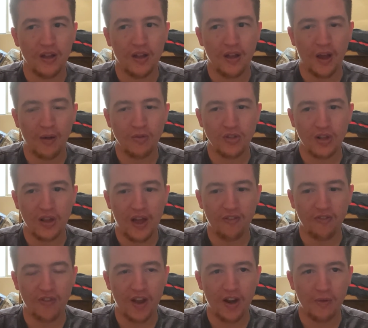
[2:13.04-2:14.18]
I'm just glad
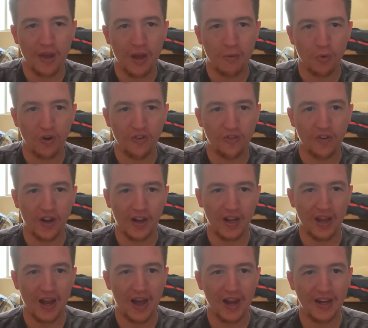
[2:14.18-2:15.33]
Venom had more funny
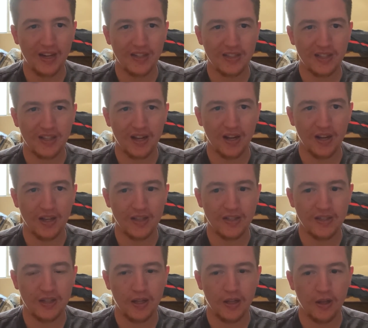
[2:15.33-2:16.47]
lines, because
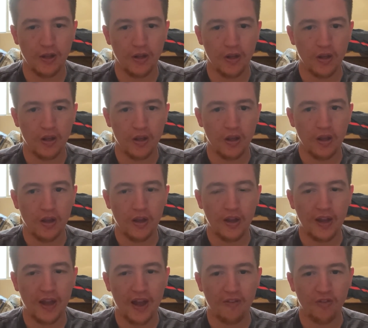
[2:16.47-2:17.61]
he
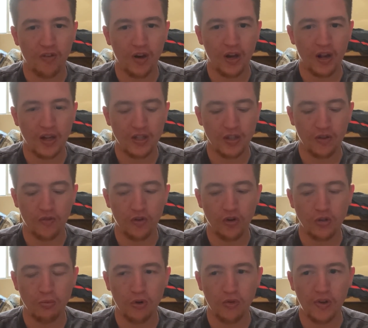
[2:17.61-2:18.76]
had funny lines in the first
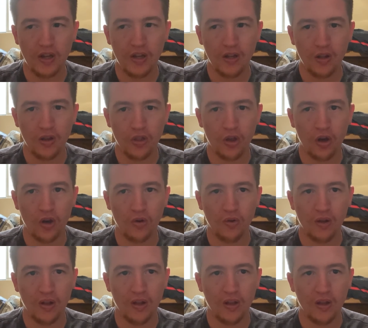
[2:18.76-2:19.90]
movie, though
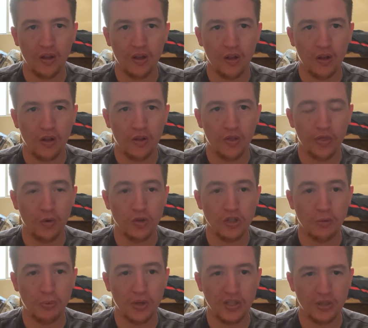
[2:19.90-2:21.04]
there was a
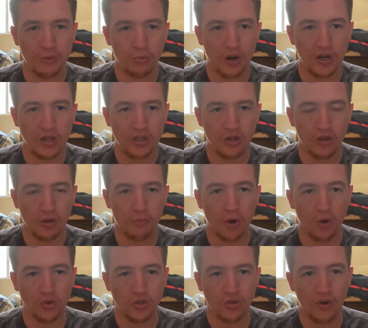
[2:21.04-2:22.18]
big surprise during the
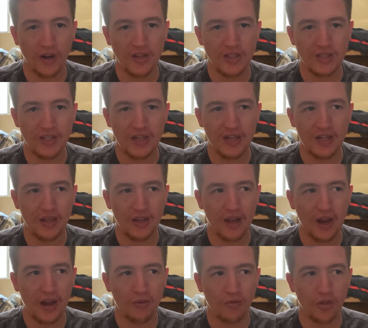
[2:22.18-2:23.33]
post-credit scene that
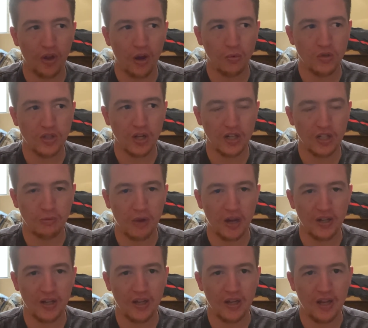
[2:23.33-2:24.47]
I thought was
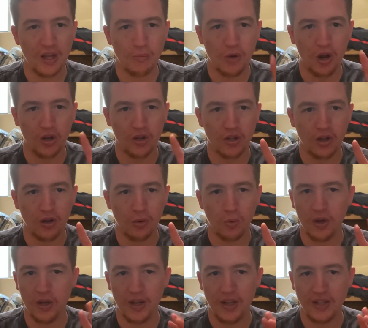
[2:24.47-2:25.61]
unexpected. Not going to tell you what
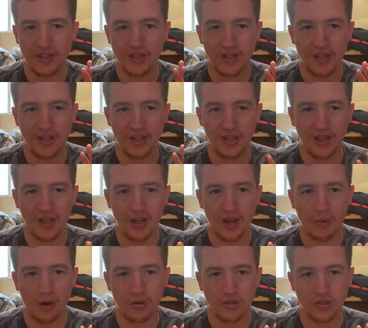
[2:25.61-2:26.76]
it is. I'm
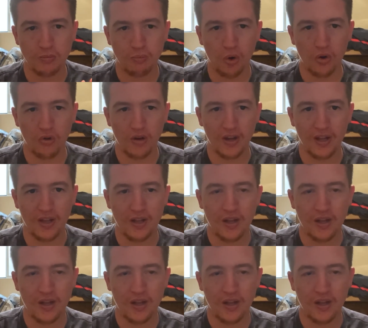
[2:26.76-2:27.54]
not spoiling it.